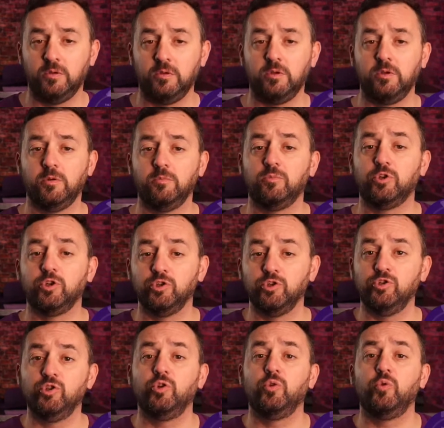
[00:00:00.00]
because
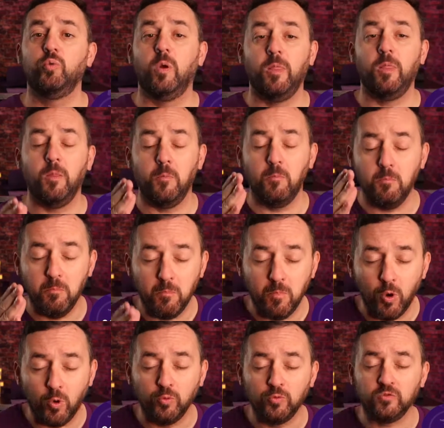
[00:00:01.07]
you are the
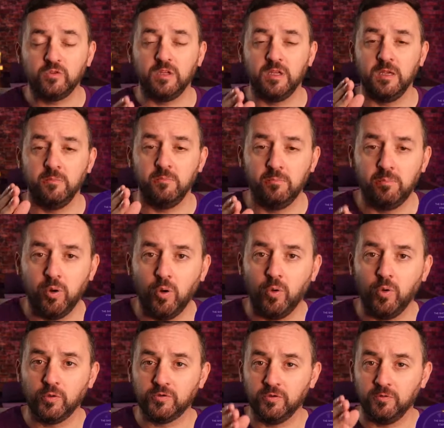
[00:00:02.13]
most
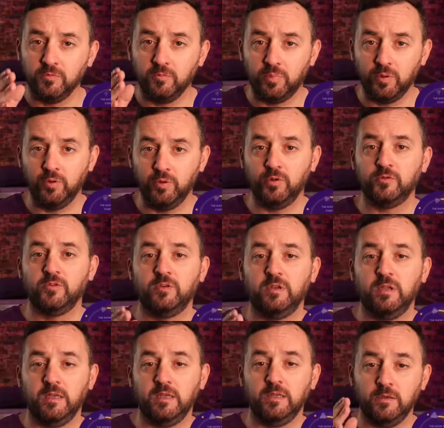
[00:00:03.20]
important person
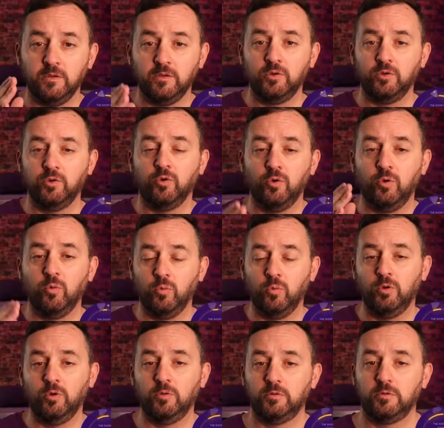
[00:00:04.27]
in your
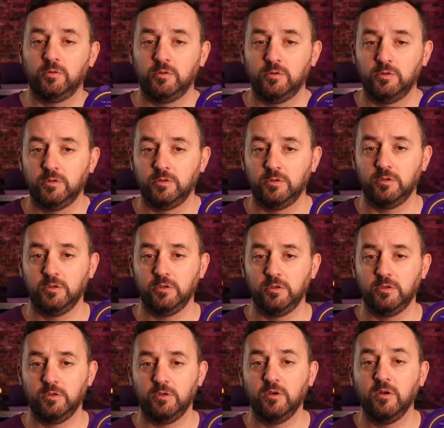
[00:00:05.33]
world,
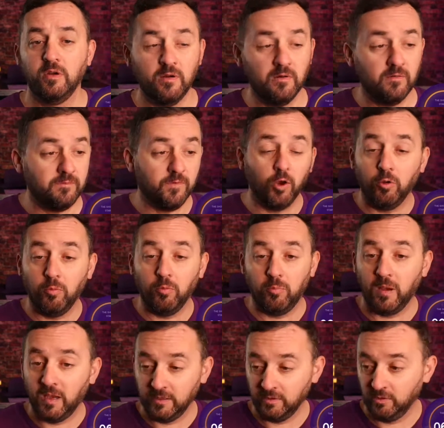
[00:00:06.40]
followed
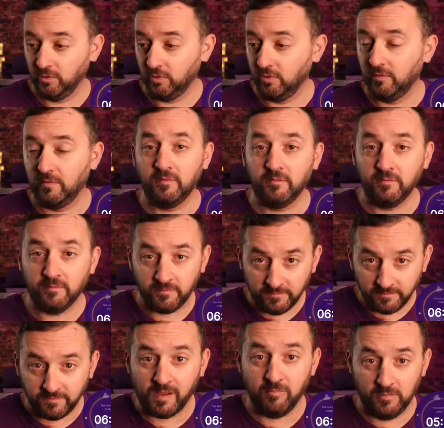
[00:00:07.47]
by your
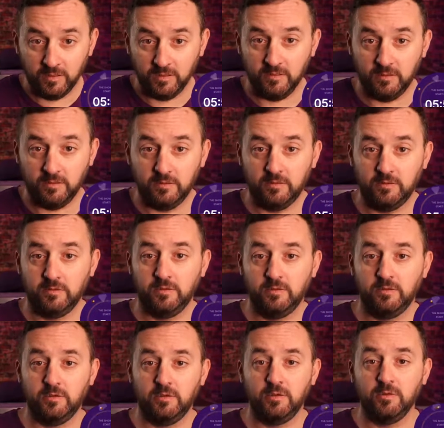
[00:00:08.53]
family.
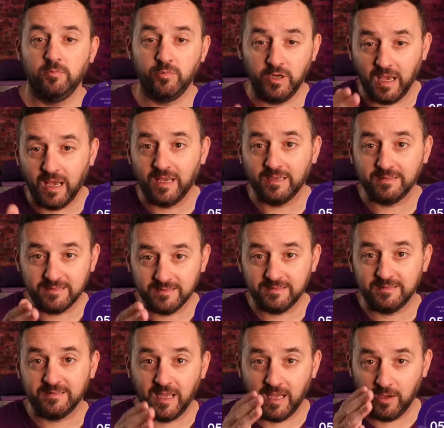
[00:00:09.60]
But it has to
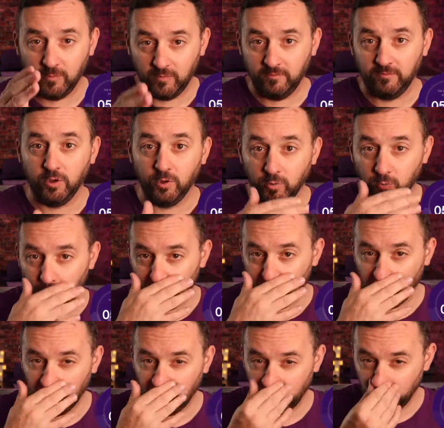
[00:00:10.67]
start with you.
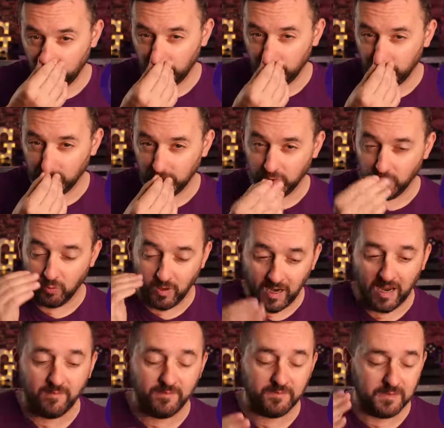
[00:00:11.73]
You
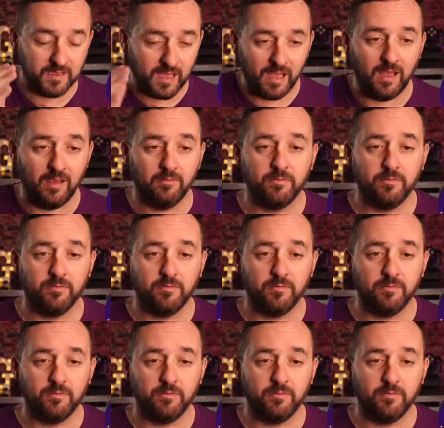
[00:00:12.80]
have to have